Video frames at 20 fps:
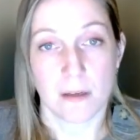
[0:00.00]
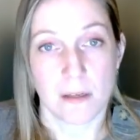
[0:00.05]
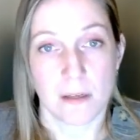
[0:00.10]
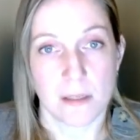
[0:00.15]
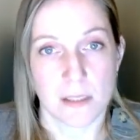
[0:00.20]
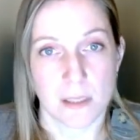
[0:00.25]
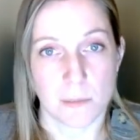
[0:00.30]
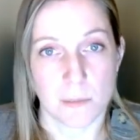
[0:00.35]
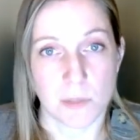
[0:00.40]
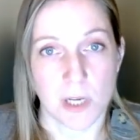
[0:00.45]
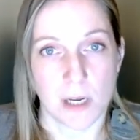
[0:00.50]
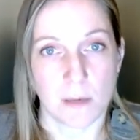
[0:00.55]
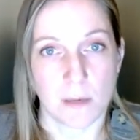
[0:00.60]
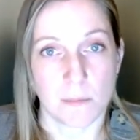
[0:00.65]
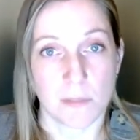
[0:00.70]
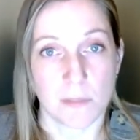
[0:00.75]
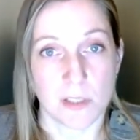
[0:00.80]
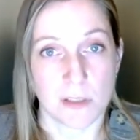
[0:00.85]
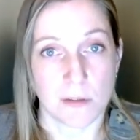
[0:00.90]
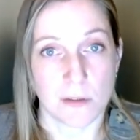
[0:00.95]

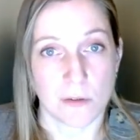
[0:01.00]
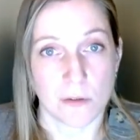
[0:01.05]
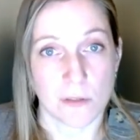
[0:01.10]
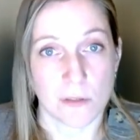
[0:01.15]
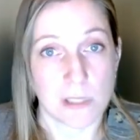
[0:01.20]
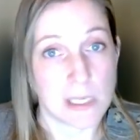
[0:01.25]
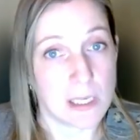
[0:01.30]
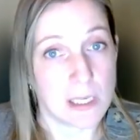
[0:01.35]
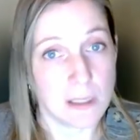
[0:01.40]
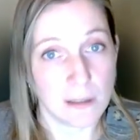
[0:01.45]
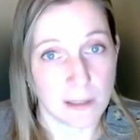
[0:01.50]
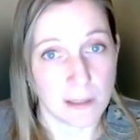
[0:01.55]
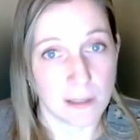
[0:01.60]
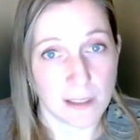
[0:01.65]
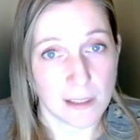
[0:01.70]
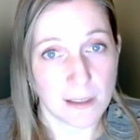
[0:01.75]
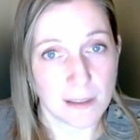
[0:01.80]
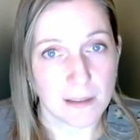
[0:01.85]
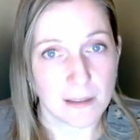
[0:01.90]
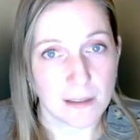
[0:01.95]
sometimes there's
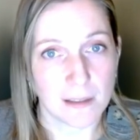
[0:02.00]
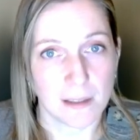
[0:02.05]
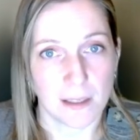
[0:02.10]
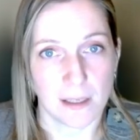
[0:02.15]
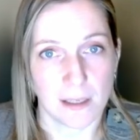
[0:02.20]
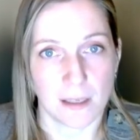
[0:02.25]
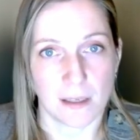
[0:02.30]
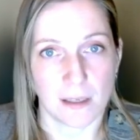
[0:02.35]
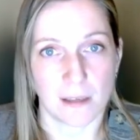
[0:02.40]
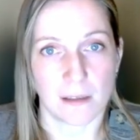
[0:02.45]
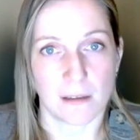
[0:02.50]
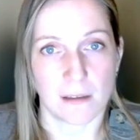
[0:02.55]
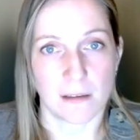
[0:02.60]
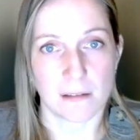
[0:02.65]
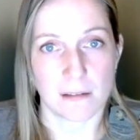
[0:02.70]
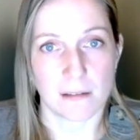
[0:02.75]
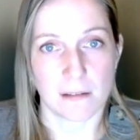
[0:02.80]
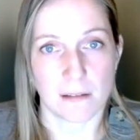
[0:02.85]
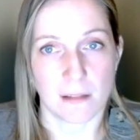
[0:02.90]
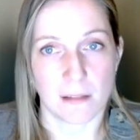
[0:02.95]
healing and
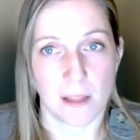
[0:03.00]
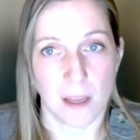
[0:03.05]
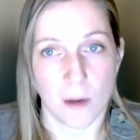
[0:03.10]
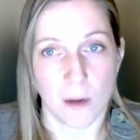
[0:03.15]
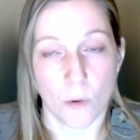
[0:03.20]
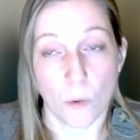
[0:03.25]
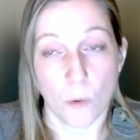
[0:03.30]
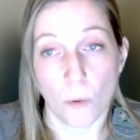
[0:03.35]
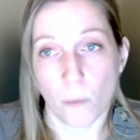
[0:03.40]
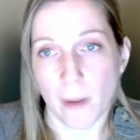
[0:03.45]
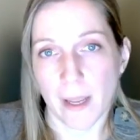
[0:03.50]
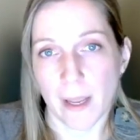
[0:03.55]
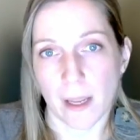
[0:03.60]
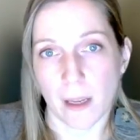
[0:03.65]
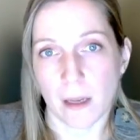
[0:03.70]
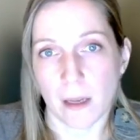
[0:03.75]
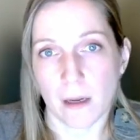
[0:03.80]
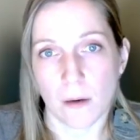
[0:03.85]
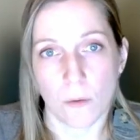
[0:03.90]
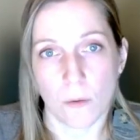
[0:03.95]
they go
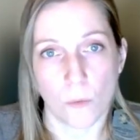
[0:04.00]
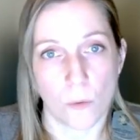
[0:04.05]
away,